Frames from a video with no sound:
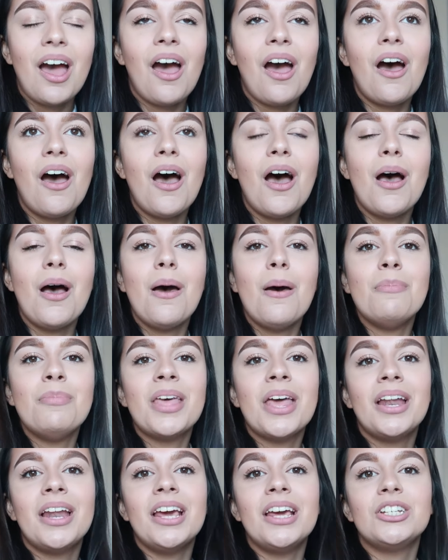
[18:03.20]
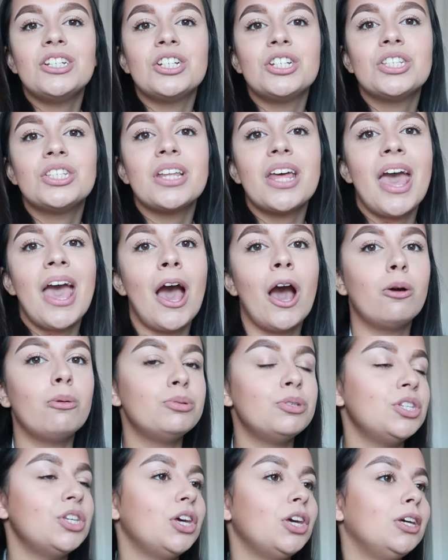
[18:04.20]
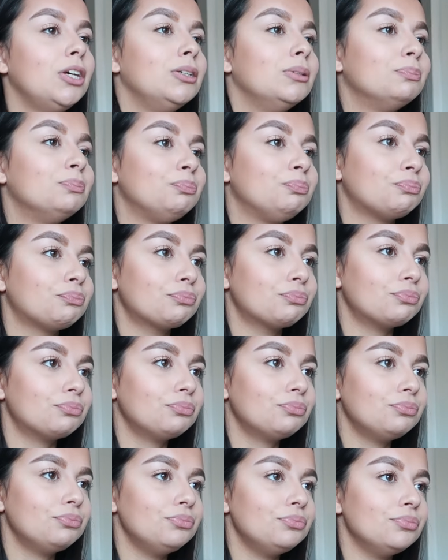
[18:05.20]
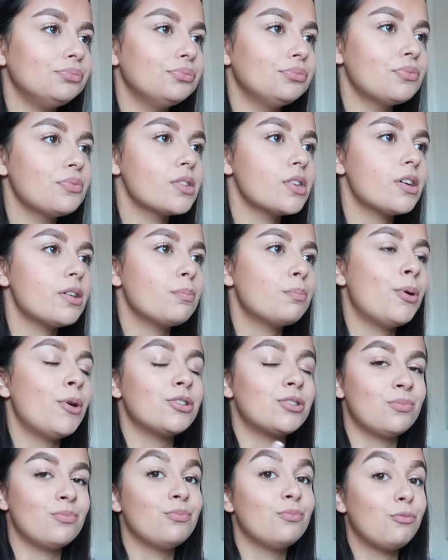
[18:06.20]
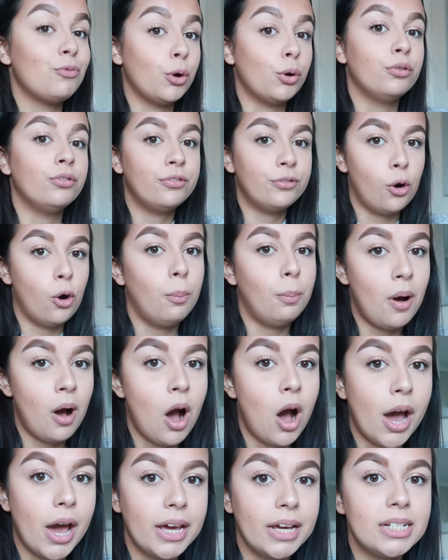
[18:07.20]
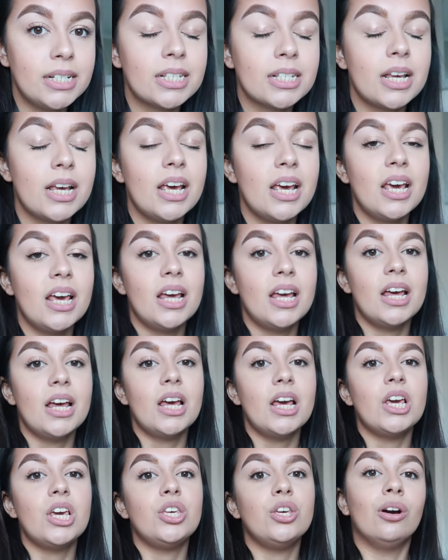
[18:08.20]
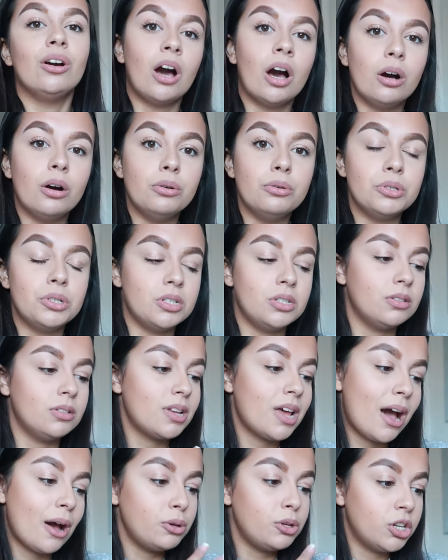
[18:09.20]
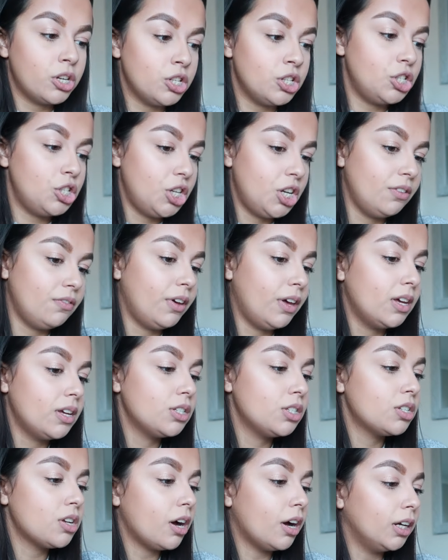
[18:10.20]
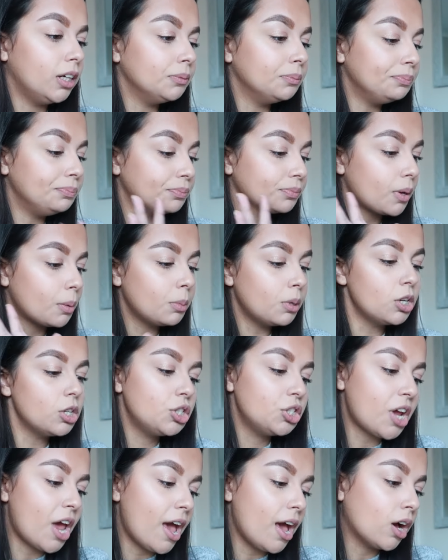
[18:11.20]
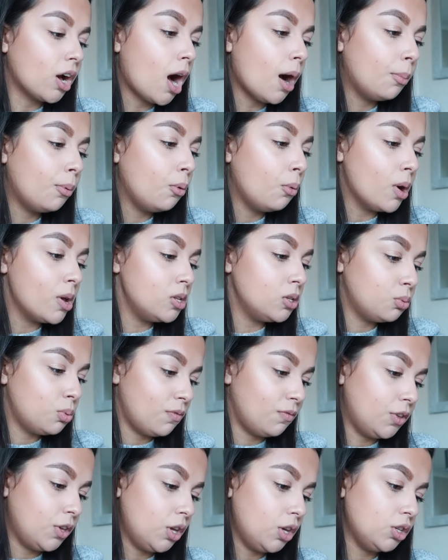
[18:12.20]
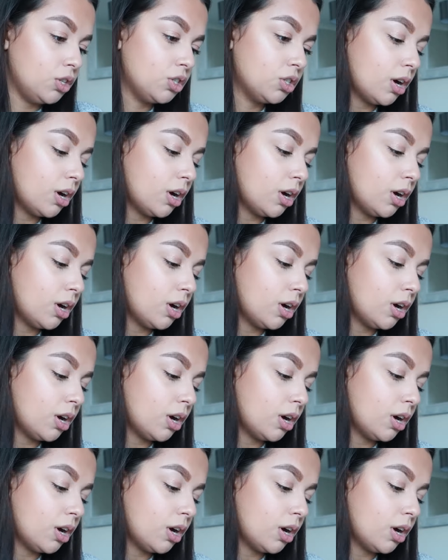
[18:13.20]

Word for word: And um, then it just, it helps you put some real thought behind your goals and how you can achieve it. So I'm going to share a couple ones with you.